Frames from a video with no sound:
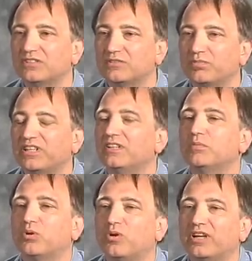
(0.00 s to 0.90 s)
just being
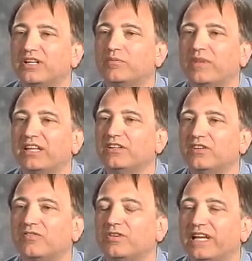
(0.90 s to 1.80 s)
deployed in many
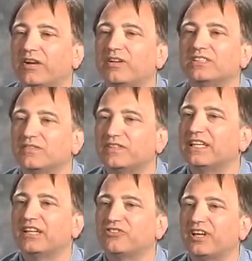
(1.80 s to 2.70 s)
different areas of
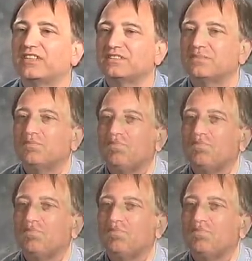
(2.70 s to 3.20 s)
DHS.